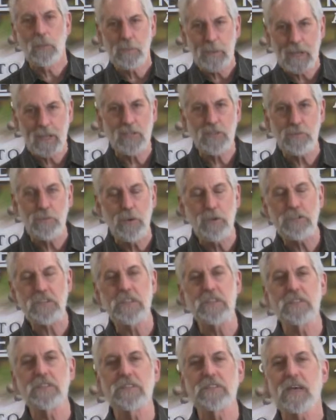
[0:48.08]
because most
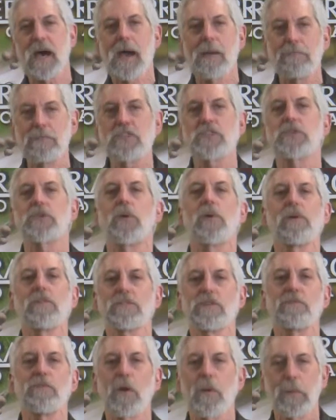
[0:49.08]
of the time the
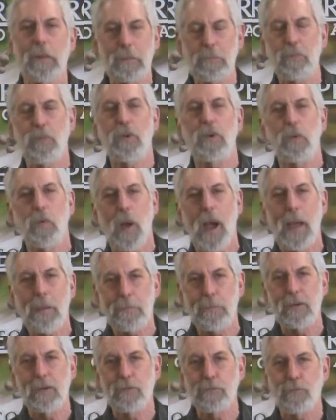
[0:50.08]
stores have already
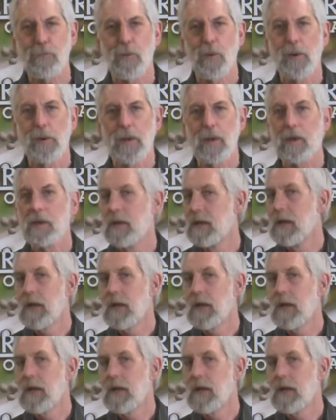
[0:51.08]
pre-ripened it for you.